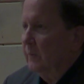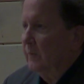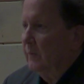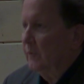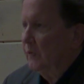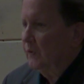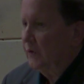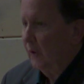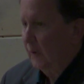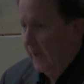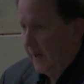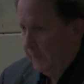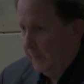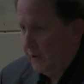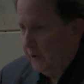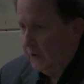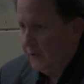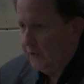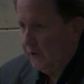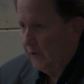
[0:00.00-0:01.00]

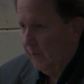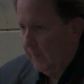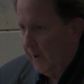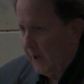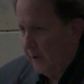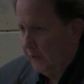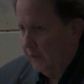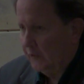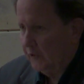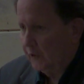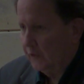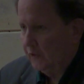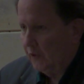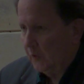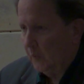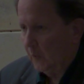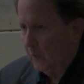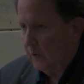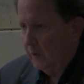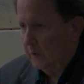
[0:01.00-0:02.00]
celebrities in the modern sense of
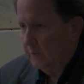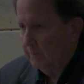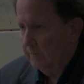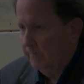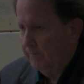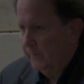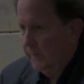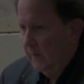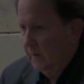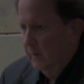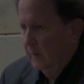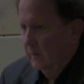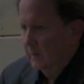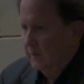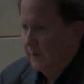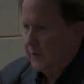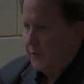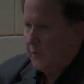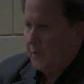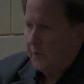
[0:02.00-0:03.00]
the word,
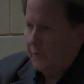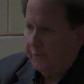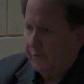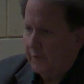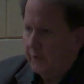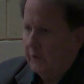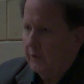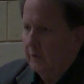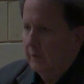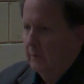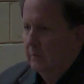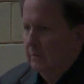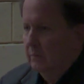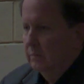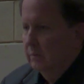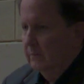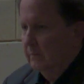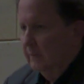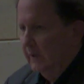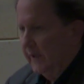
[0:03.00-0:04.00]
literary figure
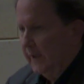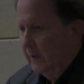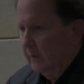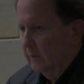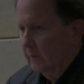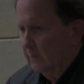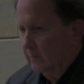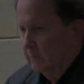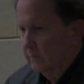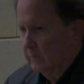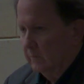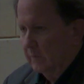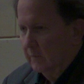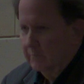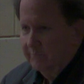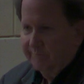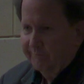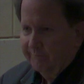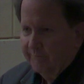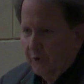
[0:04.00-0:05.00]
and
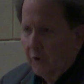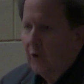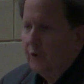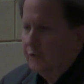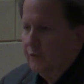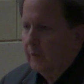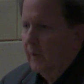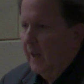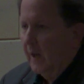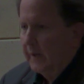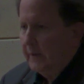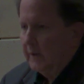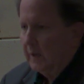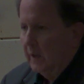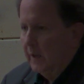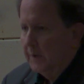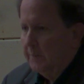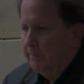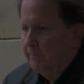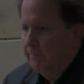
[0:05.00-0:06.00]
cultural
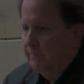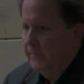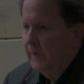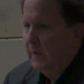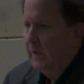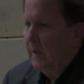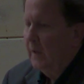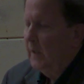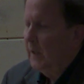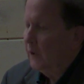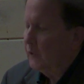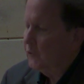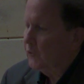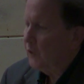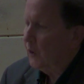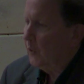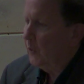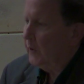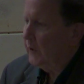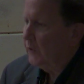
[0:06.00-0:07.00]
icon. And
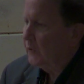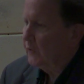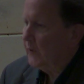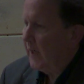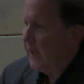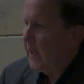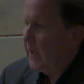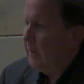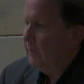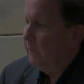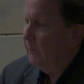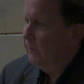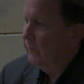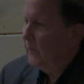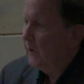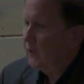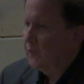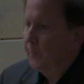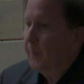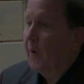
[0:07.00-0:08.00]
so his name,
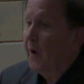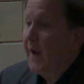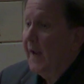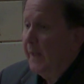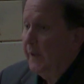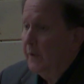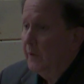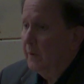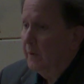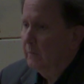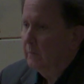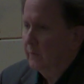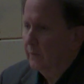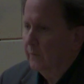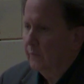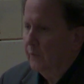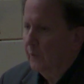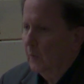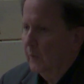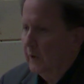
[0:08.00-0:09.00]
his brand,
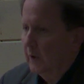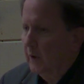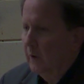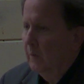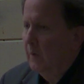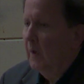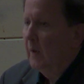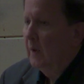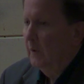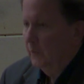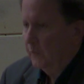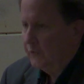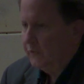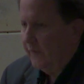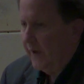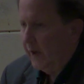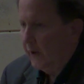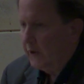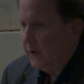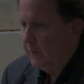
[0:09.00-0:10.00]
if you will, was
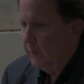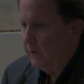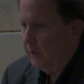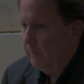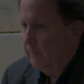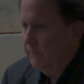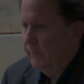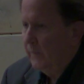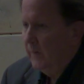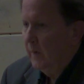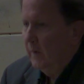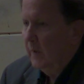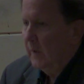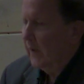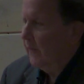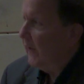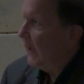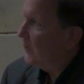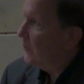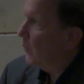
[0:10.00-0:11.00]
valuable.
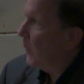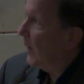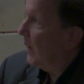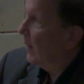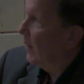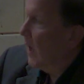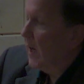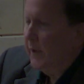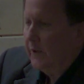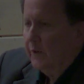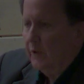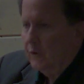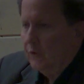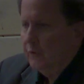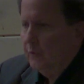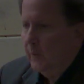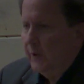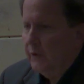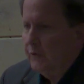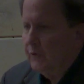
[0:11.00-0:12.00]
And that's why a lot of these
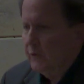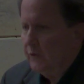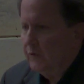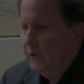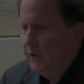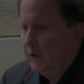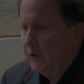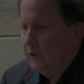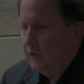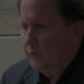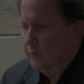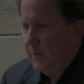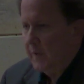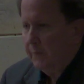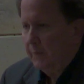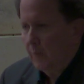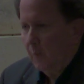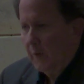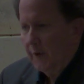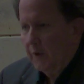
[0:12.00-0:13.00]
Twain'ts exist, is
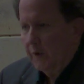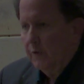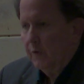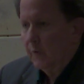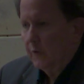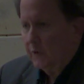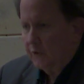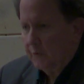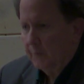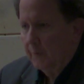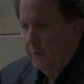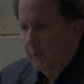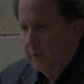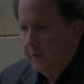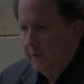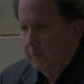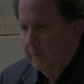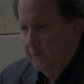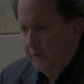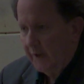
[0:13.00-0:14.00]
people wanted to
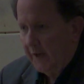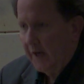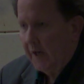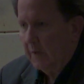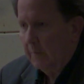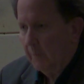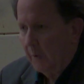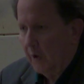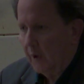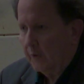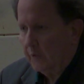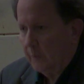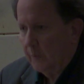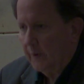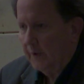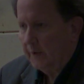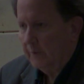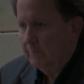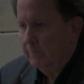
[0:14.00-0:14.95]
exploit the name Mark Twain